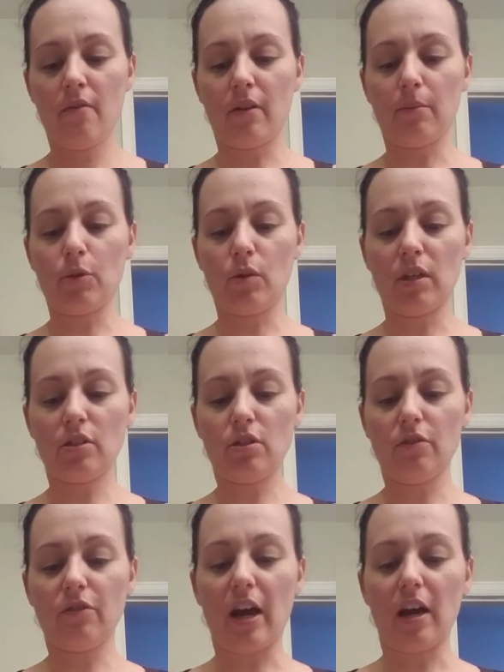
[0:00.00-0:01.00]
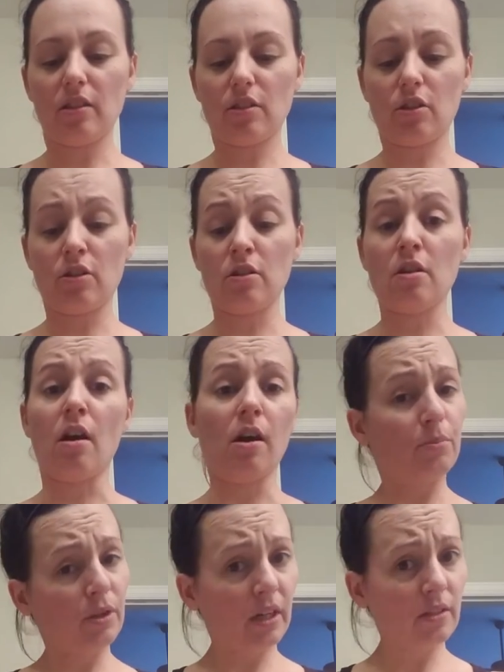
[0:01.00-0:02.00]
I'm going too fast or
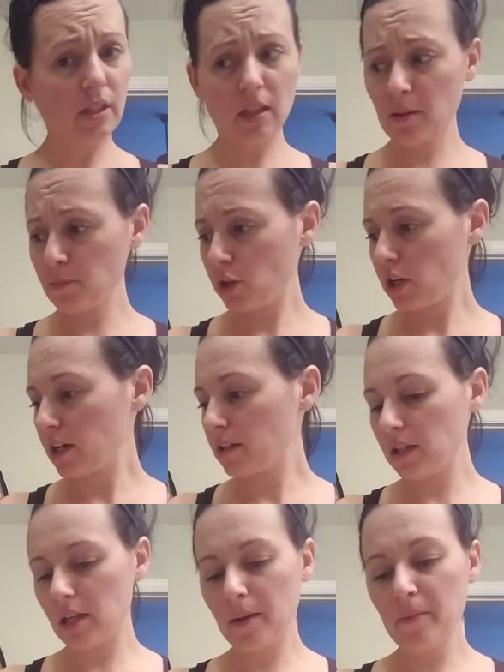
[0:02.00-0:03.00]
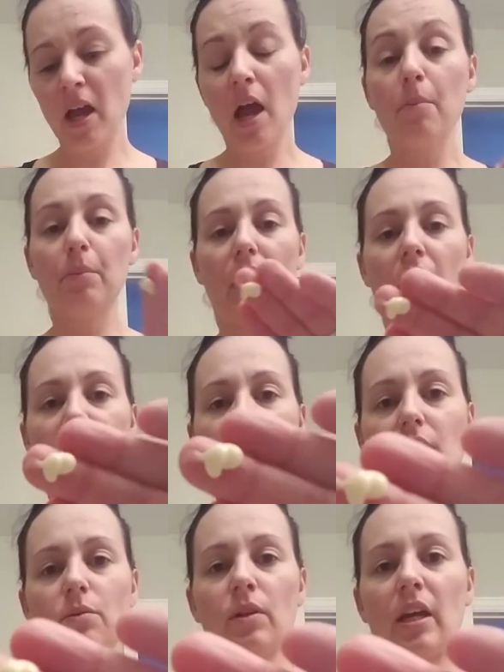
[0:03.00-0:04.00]
not pronouncing them correctly. But on
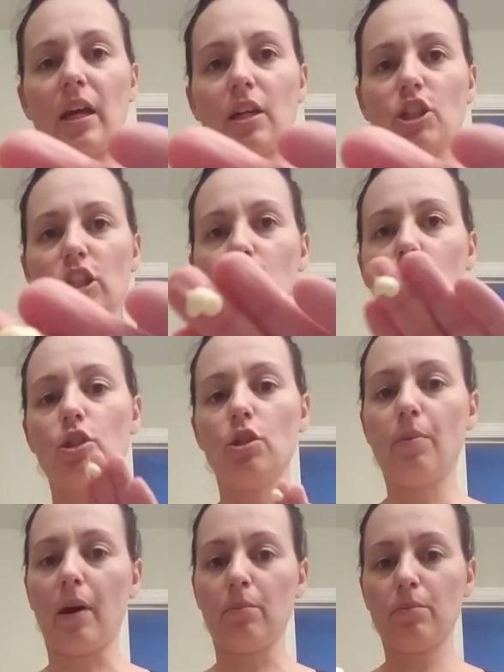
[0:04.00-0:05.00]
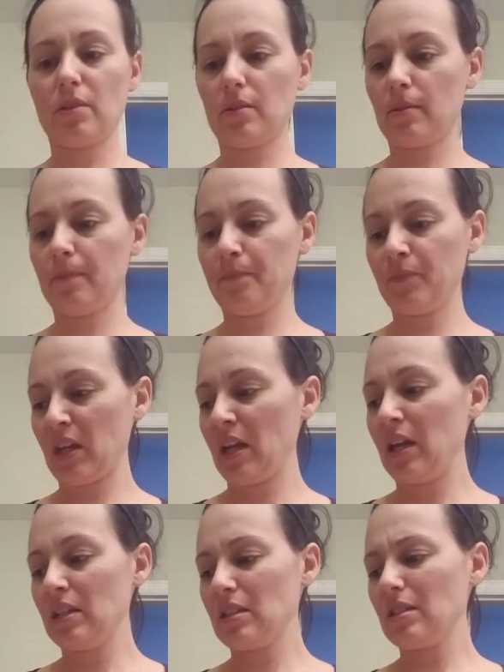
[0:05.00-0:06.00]
this one, I actually do 2 pumps.
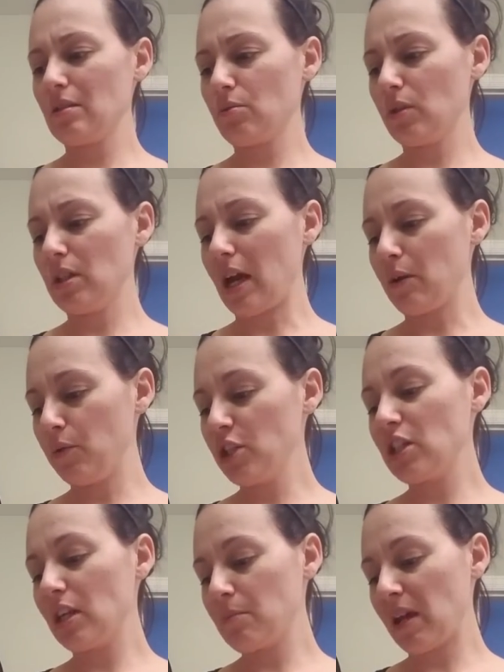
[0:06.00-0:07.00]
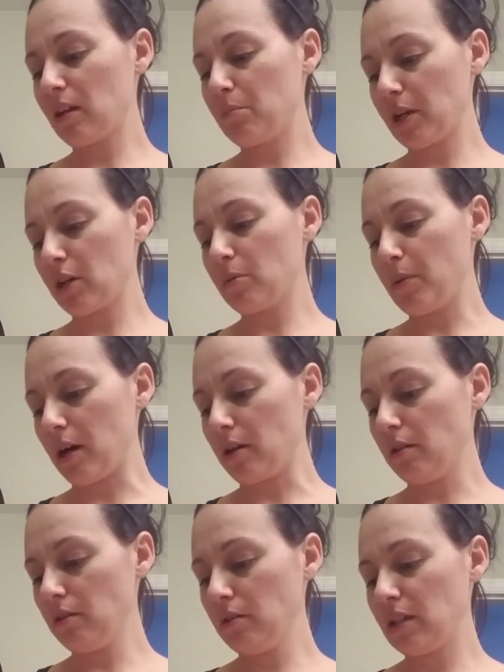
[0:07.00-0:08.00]
This is a really, I wish they'd make a bigger
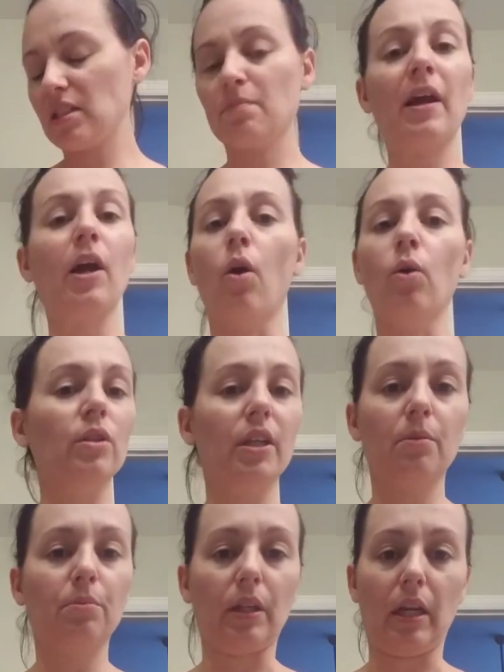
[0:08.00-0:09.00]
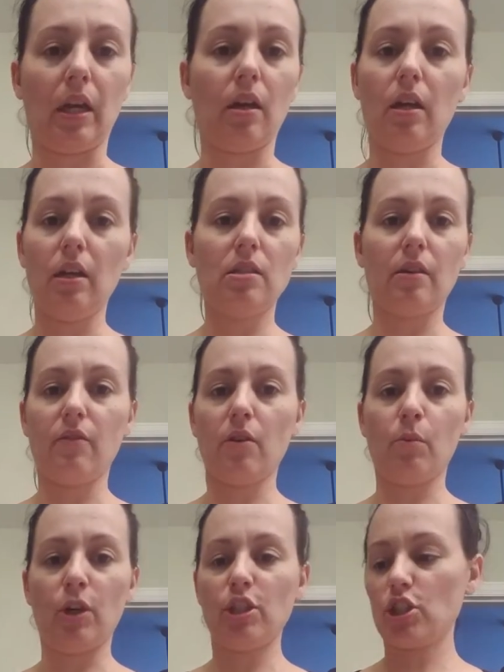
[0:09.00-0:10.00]
bottle. That's my only complaint is of the
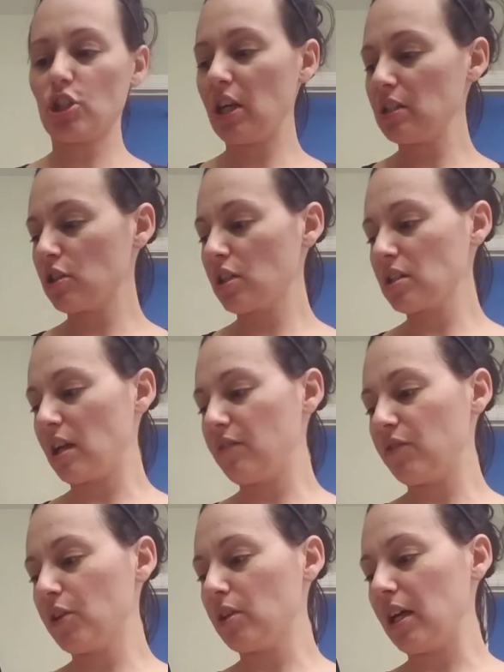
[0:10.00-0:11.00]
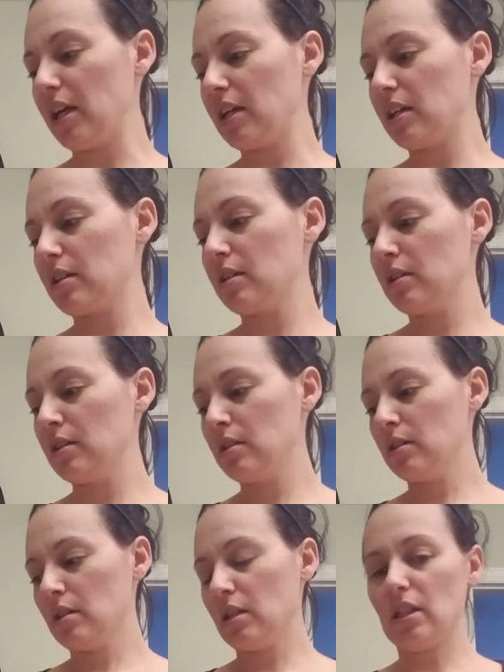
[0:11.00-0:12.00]
moisturizer because I feel like
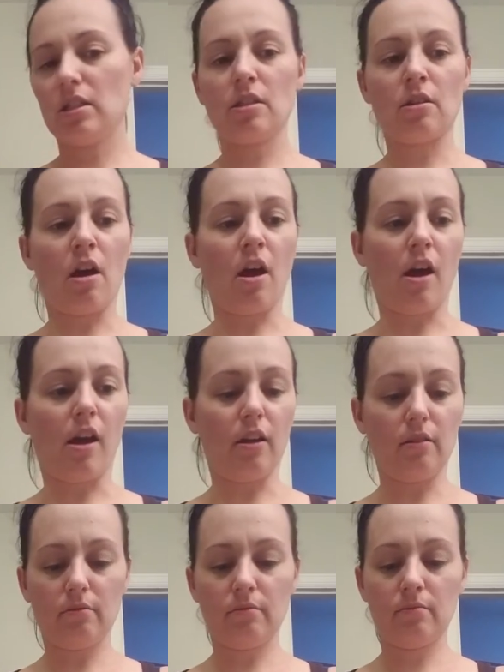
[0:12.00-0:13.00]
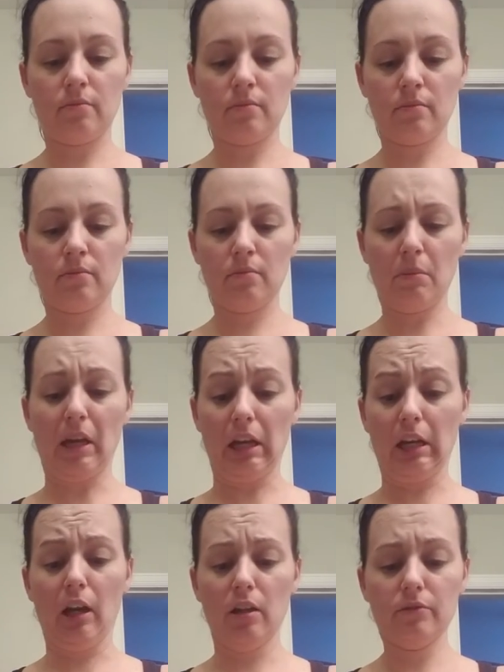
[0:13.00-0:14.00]
it's not big
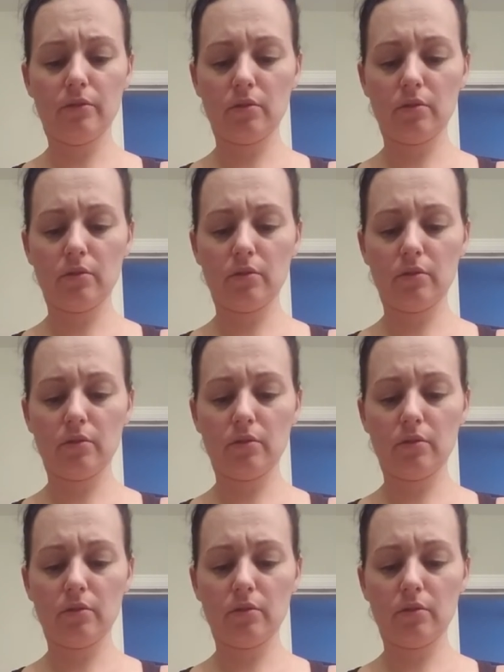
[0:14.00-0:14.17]
enough.